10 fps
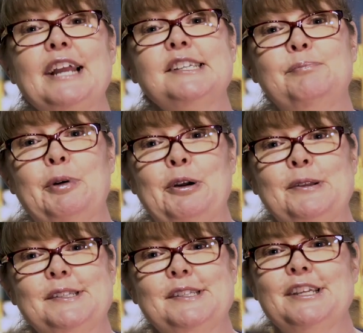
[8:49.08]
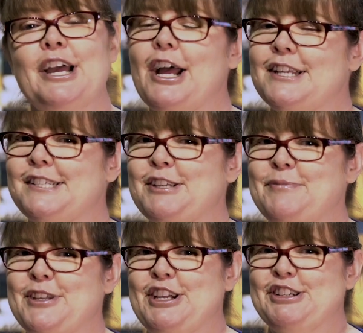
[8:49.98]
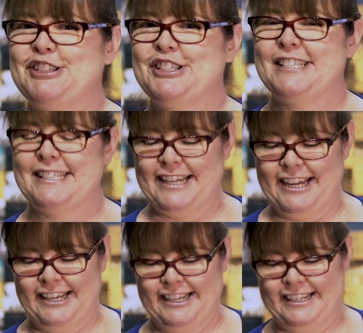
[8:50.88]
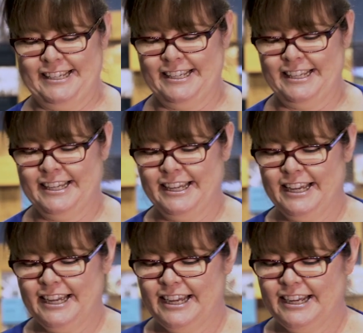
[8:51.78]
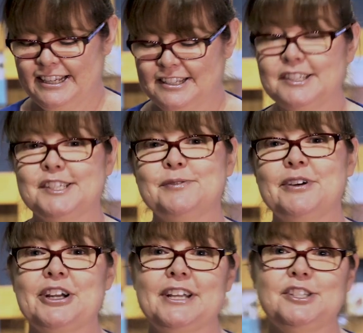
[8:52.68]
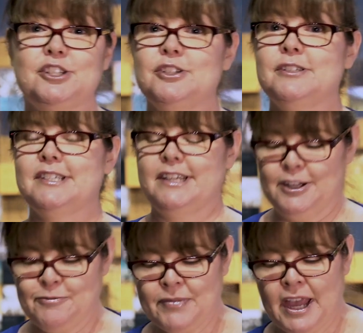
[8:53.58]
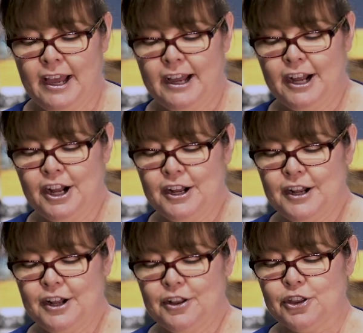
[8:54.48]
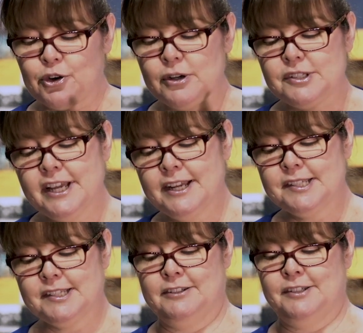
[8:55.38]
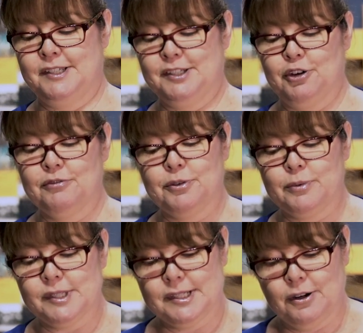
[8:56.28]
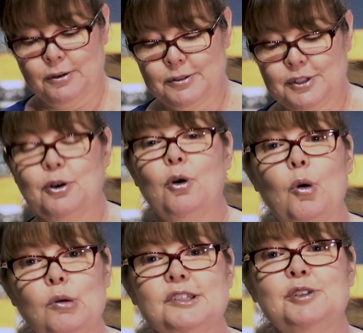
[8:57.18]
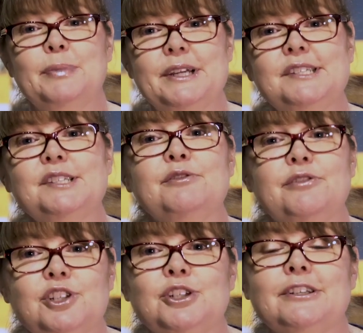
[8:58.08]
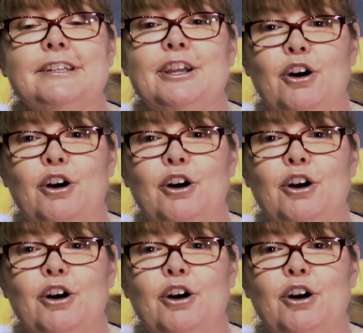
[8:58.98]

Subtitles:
experts had something else to say. This is where it gets juicy. The grotesqueness of the result ought to be sufficiently